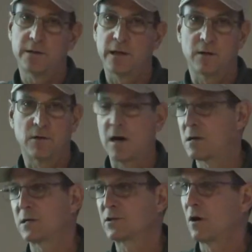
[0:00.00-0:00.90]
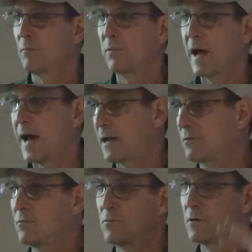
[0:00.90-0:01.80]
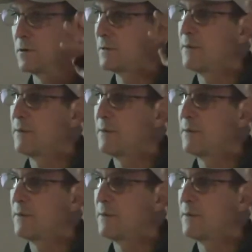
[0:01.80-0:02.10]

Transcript: you know, Arkansas black or,